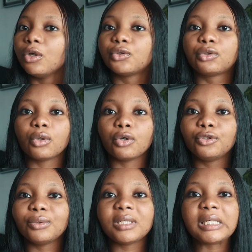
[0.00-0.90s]
So
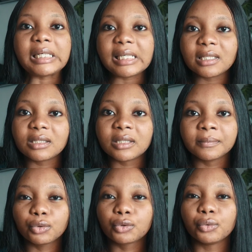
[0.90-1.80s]
you need
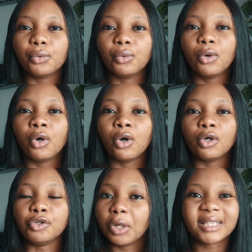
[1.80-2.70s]
to
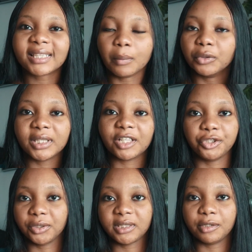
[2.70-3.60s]
not
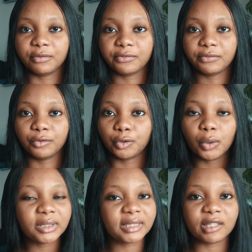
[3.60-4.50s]
sabotage yourself.
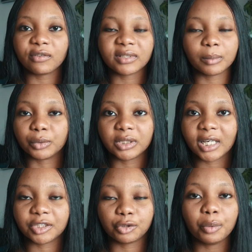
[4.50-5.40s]
Don't
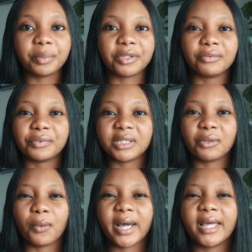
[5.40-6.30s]
self-sabotage. Don't be the
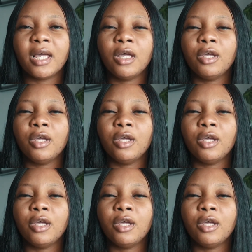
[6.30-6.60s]
reason why